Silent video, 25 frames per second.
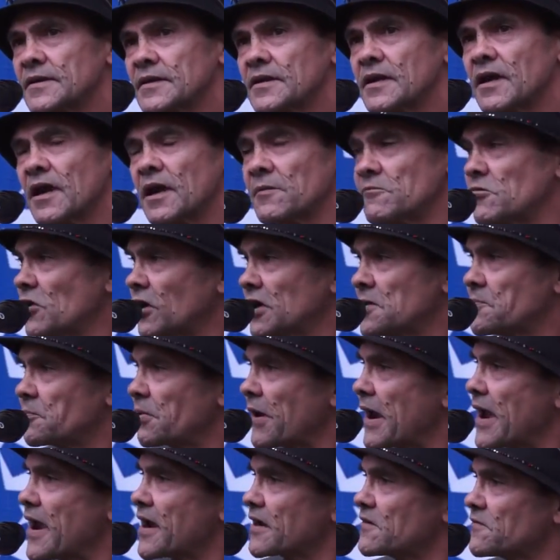And I'm really
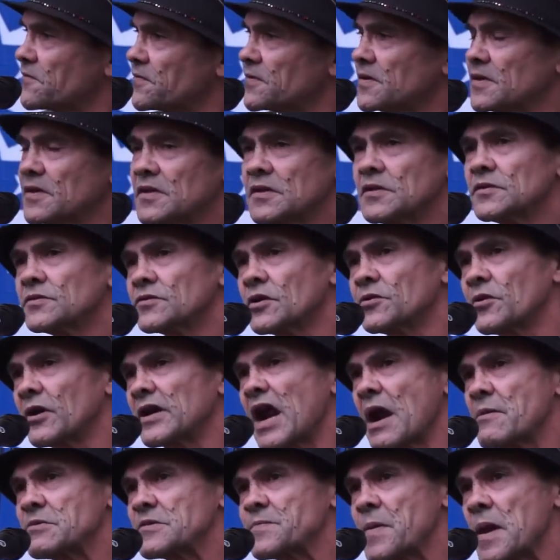proud of the
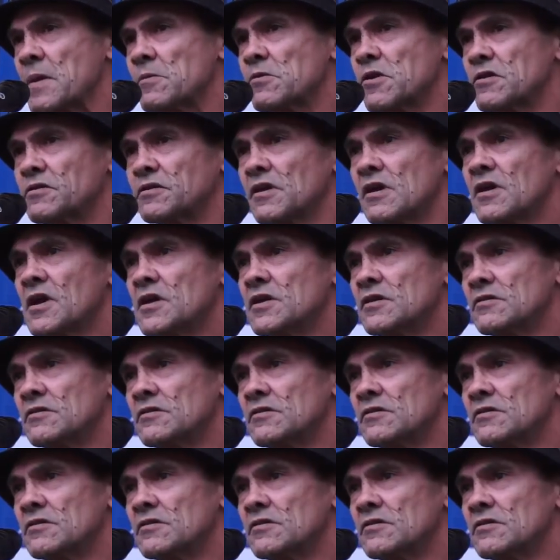non-Aboriginal people